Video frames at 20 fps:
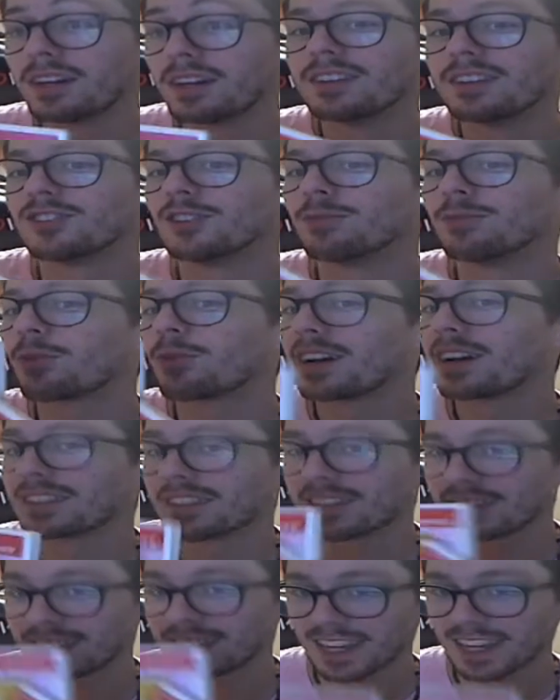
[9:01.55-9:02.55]
Super S is
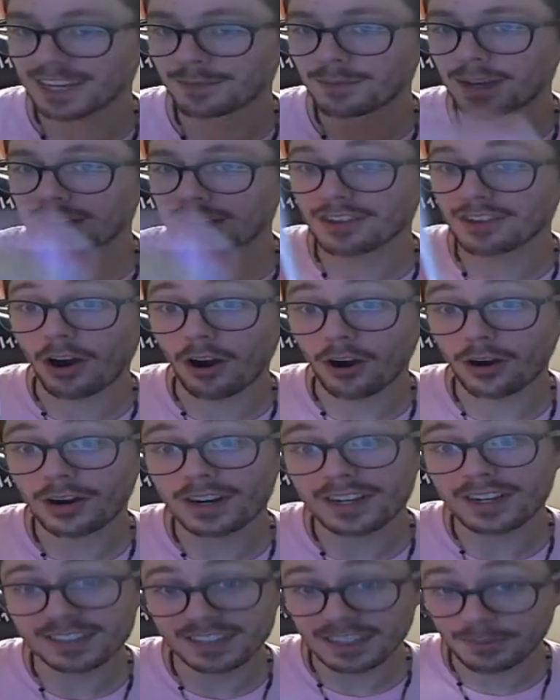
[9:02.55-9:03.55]
the second best. R
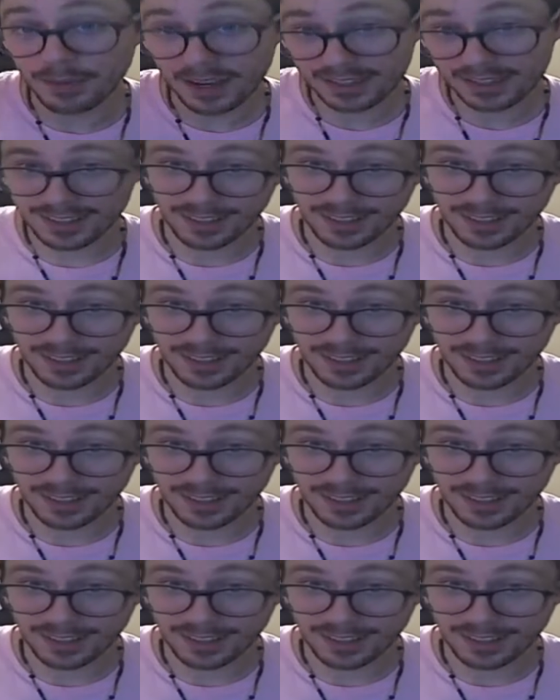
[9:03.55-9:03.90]
is the best Sailor